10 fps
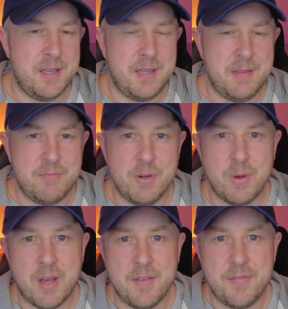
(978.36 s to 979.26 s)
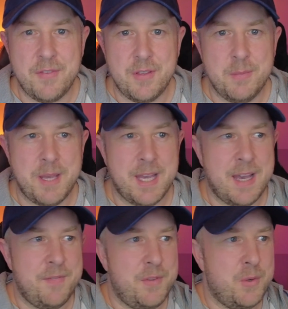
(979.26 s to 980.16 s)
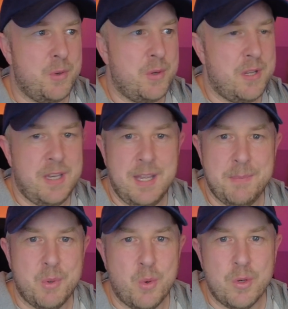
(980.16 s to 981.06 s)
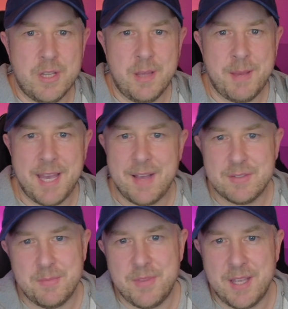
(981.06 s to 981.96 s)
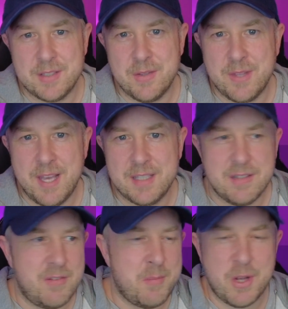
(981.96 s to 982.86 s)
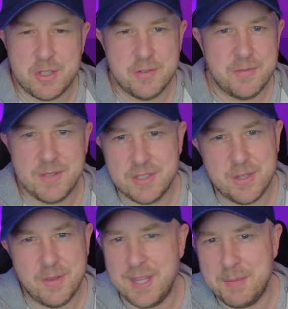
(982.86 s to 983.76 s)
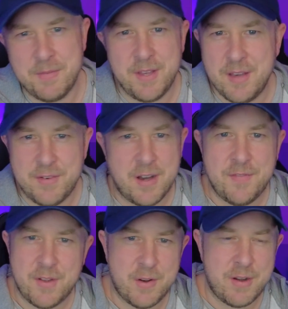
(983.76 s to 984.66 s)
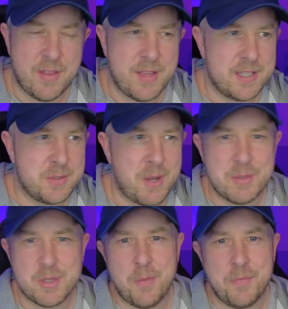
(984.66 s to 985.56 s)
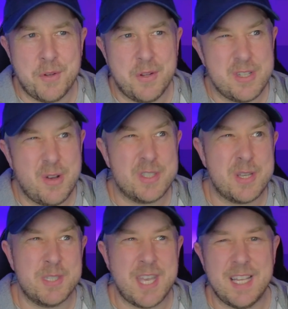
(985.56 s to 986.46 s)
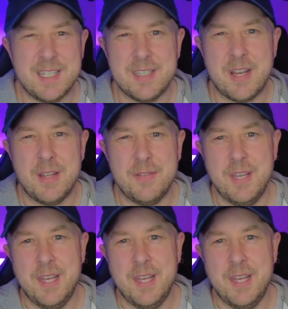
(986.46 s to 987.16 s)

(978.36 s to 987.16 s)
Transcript: in real life, you may have your knee board and you may have some things on there to remind you of a certain thing with VFR flight or anything. So I was confident. As long as I was getting kind of